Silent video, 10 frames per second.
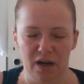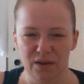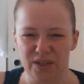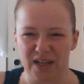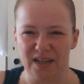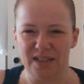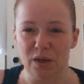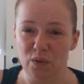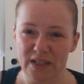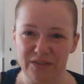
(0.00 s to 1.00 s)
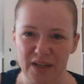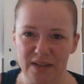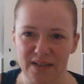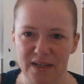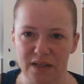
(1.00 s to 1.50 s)
okay, I'll leave
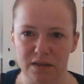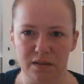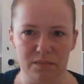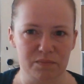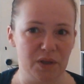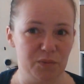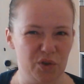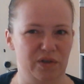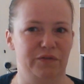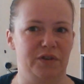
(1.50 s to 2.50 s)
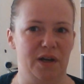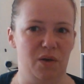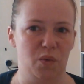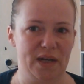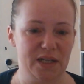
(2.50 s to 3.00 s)
that there. I'm not going to throw
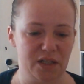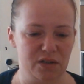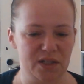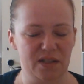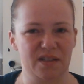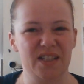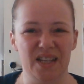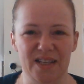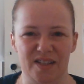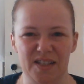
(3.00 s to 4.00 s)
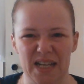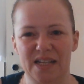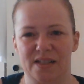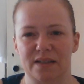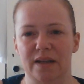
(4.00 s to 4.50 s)
it away because it's a
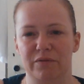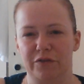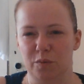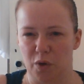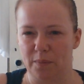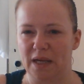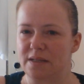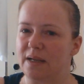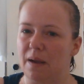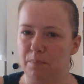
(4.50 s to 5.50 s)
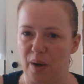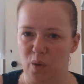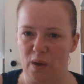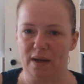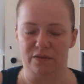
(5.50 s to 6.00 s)
decent length. You might be able to get a
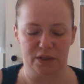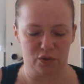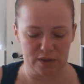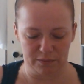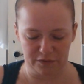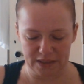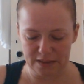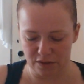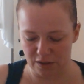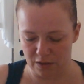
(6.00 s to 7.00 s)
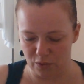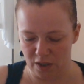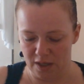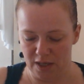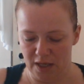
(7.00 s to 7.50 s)
bow out of it or something.
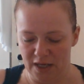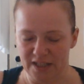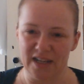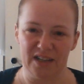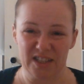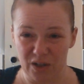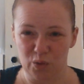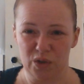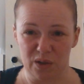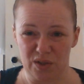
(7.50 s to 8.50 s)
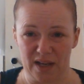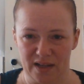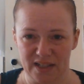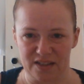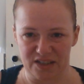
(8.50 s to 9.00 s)
So yeah, I dug all those
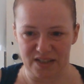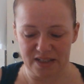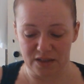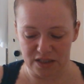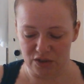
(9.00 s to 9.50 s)
out yesterday and